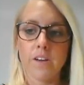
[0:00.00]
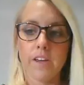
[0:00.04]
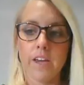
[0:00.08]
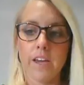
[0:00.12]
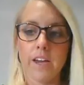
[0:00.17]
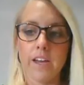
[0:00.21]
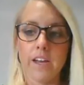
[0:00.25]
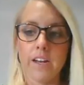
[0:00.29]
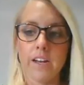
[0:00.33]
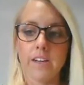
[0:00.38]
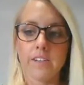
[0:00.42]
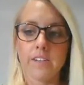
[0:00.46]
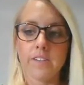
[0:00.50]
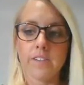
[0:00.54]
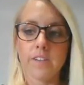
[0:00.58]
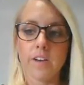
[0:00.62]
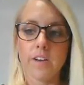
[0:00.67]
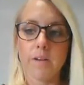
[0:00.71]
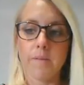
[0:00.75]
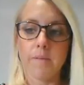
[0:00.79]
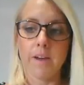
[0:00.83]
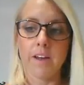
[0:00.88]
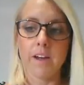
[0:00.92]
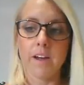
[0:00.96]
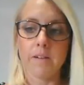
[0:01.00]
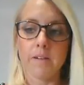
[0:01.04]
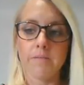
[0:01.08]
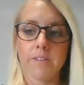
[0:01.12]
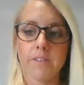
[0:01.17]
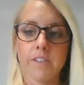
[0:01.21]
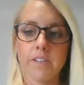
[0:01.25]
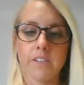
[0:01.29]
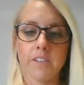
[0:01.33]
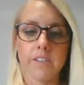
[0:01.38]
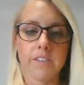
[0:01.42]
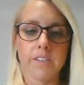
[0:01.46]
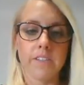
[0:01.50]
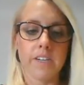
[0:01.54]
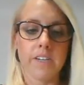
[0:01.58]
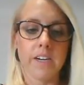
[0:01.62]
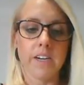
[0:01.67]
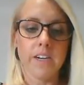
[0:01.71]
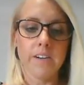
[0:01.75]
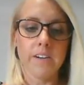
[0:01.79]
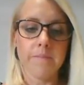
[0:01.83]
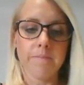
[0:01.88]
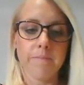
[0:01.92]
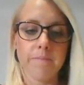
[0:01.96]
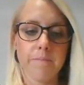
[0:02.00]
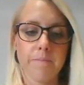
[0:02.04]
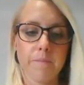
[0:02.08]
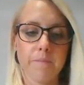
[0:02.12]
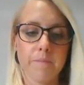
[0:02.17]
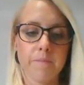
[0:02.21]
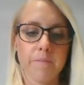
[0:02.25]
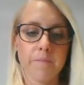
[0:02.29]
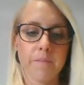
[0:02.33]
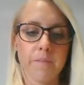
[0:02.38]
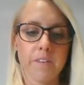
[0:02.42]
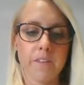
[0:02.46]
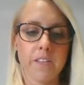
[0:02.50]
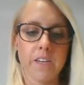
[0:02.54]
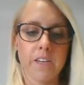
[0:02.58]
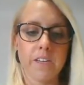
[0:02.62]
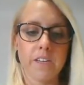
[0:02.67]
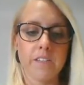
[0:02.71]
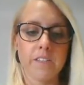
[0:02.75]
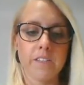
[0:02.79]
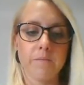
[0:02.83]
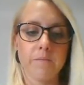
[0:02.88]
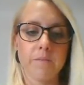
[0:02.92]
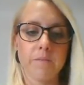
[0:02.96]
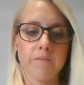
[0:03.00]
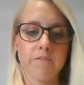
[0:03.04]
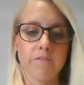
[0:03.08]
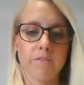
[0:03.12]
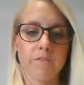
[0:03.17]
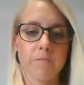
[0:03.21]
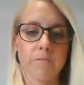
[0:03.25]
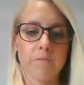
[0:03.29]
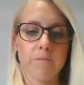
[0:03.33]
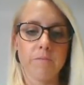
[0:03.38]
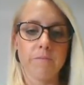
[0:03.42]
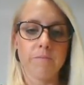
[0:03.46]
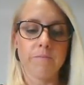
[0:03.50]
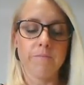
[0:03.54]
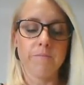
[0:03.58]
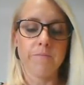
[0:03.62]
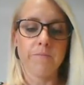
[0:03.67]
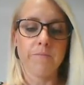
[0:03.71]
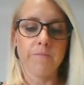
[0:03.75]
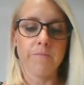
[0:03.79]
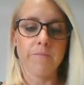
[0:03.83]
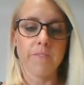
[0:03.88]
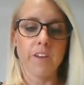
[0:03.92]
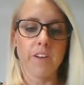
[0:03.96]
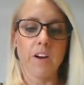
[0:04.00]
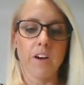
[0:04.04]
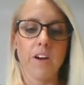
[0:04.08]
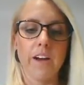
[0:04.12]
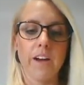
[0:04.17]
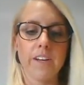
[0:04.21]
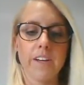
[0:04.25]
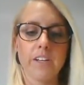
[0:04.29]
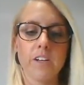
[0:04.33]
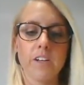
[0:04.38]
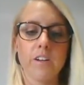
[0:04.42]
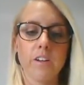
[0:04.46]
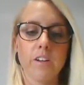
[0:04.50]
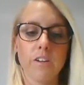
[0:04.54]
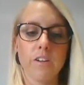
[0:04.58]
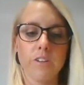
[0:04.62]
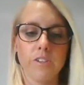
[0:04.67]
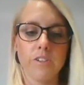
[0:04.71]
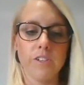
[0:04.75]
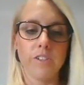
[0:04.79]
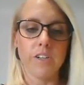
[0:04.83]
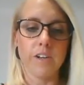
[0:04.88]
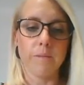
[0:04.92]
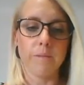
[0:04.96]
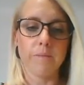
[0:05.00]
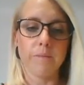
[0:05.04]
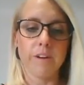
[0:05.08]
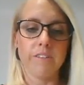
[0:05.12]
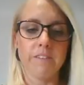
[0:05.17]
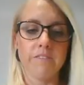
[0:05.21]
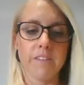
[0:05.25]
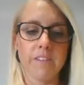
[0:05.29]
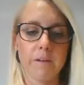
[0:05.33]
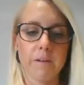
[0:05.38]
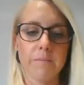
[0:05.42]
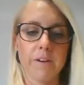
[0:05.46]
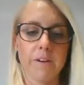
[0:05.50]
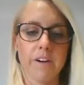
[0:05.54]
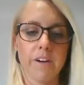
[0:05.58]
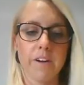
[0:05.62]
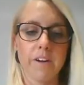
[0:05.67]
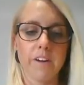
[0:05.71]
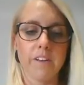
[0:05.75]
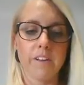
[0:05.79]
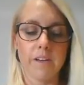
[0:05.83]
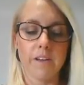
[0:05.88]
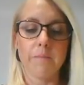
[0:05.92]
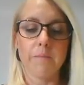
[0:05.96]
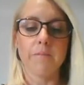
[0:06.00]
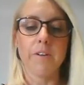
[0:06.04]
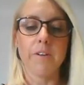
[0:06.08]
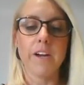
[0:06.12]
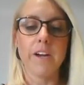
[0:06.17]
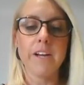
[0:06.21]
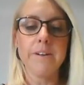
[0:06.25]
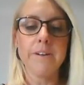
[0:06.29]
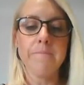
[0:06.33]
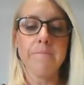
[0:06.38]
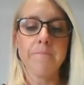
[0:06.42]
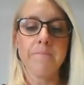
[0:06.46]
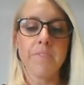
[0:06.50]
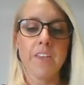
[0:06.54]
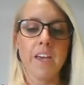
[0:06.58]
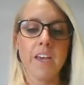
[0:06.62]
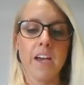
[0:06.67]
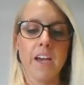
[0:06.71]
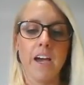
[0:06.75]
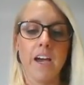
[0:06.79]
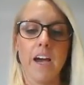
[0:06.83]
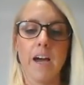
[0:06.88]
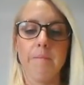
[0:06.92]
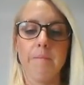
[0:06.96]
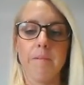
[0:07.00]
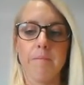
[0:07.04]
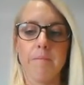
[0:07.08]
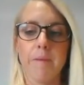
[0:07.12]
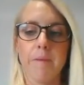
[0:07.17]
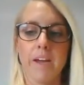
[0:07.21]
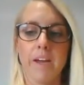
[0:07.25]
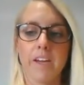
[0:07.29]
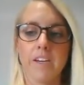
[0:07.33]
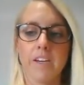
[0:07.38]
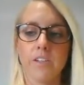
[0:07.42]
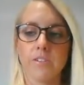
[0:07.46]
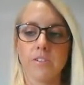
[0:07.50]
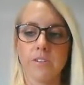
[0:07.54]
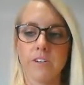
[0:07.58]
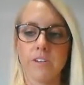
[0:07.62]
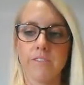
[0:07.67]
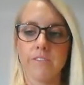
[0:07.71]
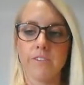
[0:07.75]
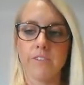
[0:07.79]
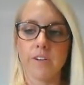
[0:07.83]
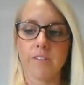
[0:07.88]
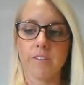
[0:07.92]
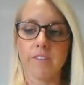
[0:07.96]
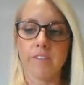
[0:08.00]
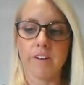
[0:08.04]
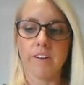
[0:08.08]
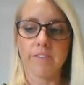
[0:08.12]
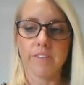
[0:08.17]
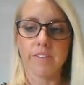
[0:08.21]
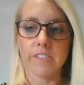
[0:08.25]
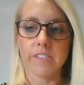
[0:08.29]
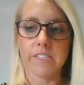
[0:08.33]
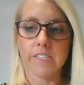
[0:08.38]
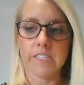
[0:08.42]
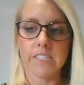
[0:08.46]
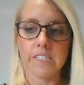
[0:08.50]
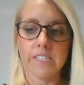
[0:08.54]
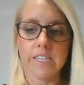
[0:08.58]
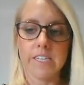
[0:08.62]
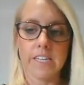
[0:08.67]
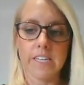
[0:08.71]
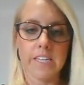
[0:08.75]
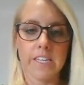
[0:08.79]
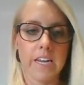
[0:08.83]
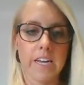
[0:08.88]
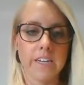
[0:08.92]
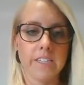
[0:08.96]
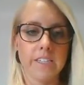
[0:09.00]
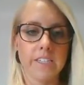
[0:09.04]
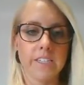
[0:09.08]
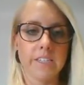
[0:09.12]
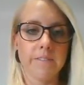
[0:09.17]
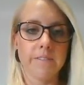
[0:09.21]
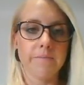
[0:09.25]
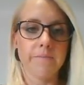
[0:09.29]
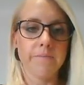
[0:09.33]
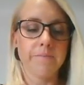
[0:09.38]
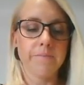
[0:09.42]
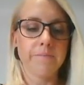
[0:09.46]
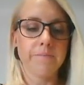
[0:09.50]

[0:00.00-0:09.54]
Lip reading: Okay, let's go back up to the start. There's some information. Oh, and conclusion, a brief summary, and making sure you've got your reference list at the end.